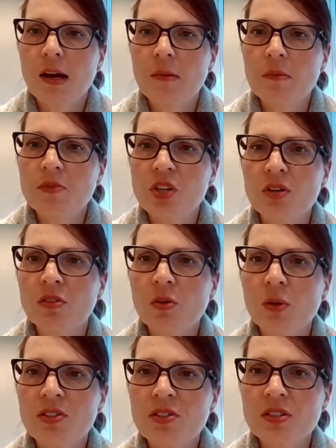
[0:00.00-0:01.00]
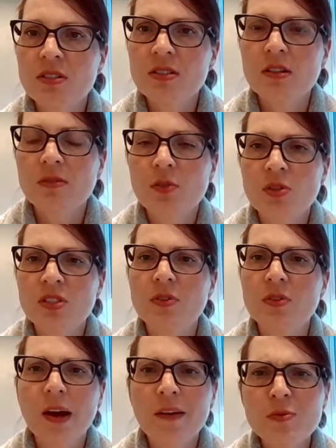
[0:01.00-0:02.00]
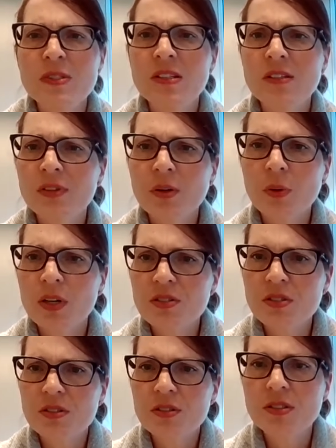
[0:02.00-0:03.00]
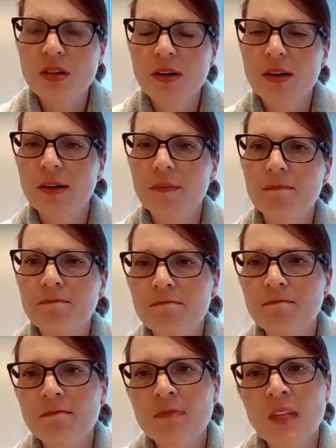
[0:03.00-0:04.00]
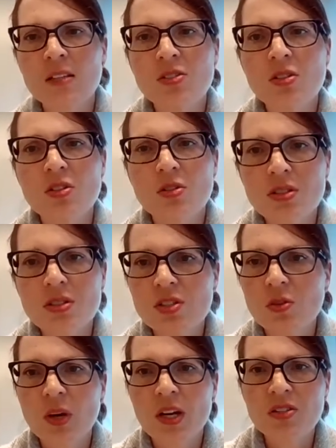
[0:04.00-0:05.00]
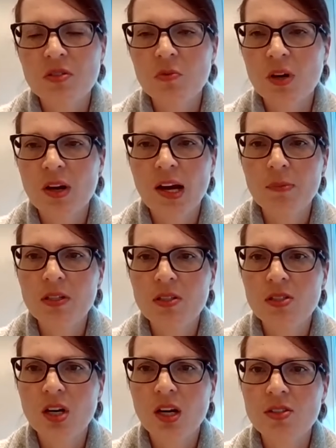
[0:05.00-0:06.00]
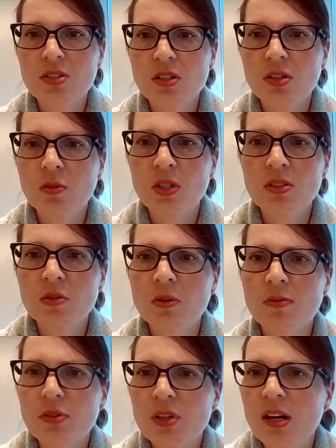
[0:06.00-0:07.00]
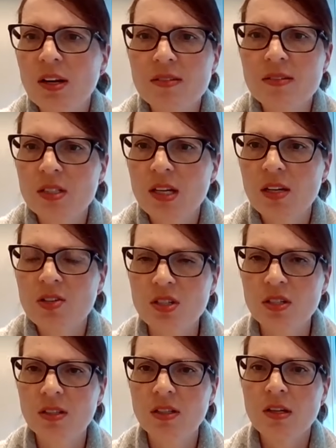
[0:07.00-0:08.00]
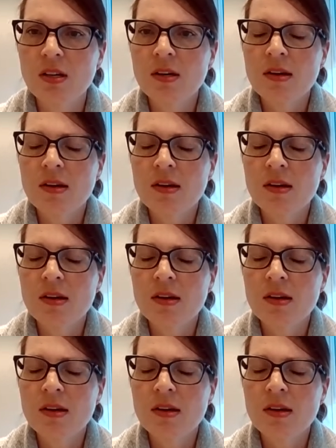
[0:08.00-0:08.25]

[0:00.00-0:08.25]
Um, general questions, of course, if you have specific questions um, to your situation, we're happy to talk to you. We do a free consultation.